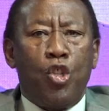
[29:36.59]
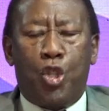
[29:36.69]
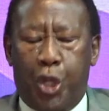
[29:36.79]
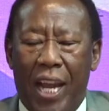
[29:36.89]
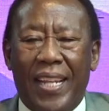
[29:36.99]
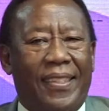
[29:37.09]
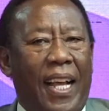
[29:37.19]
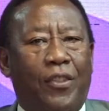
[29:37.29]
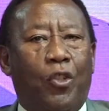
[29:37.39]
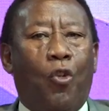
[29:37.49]

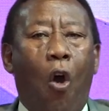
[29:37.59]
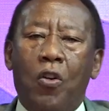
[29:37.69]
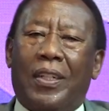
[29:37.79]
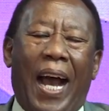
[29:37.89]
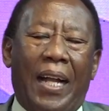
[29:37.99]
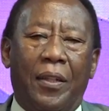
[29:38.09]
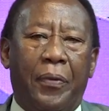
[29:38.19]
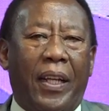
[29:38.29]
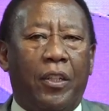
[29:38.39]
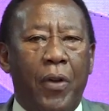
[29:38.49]
Jesus conquered
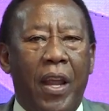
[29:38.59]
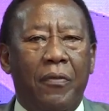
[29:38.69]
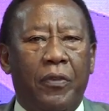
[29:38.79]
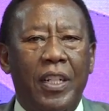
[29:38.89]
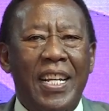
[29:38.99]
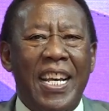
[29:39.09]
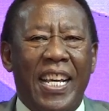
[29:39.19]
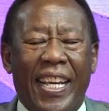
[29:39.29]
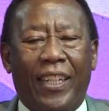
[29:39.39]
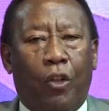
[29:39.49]
the grave.
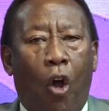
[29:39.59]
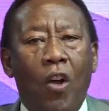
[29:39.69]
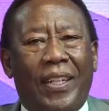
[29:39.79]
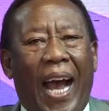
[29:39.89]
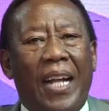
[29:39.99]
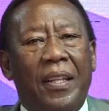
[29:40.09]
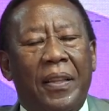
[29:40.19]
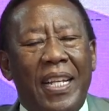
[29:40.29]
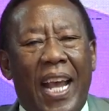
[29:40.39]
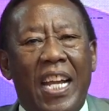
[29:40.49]
He conquered
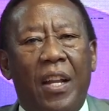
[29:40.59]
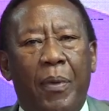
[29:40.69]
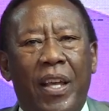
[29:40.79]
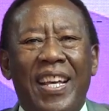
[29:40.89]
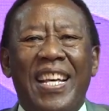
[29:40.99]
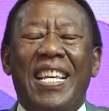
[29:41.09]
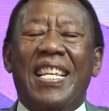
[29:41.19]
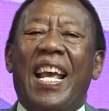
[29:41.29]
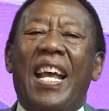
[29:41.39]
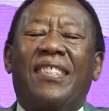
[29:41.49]
the enemy. He
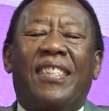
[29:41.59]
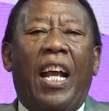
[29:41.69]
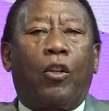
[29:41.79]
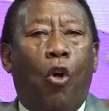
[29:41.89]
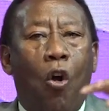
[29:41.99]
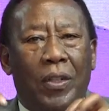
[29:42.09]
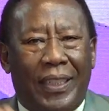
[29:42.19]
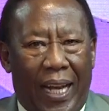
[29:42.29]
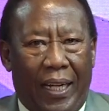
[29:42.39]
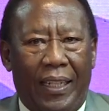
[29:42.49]
is the
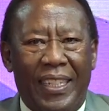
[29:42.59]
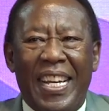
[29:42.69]
conqueror.